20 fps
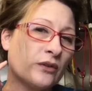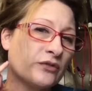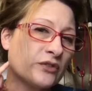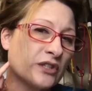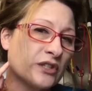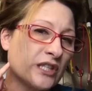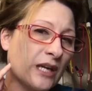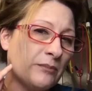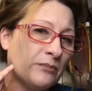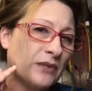
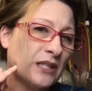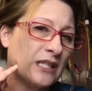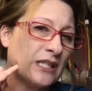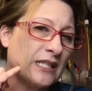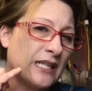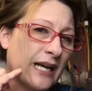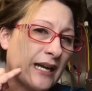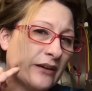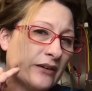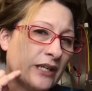something
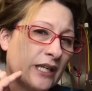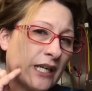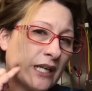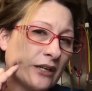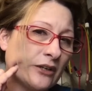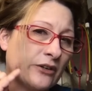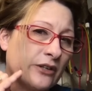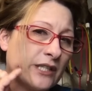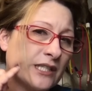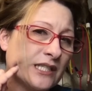down
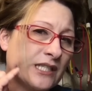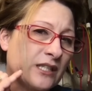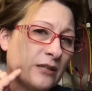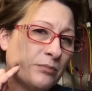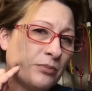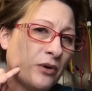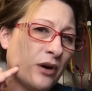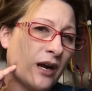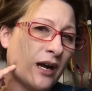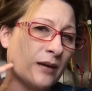here is the
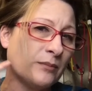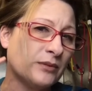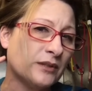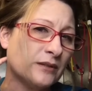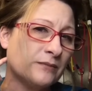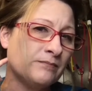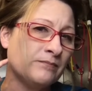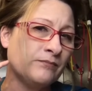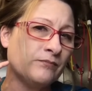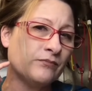
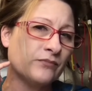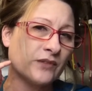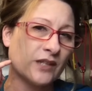problem,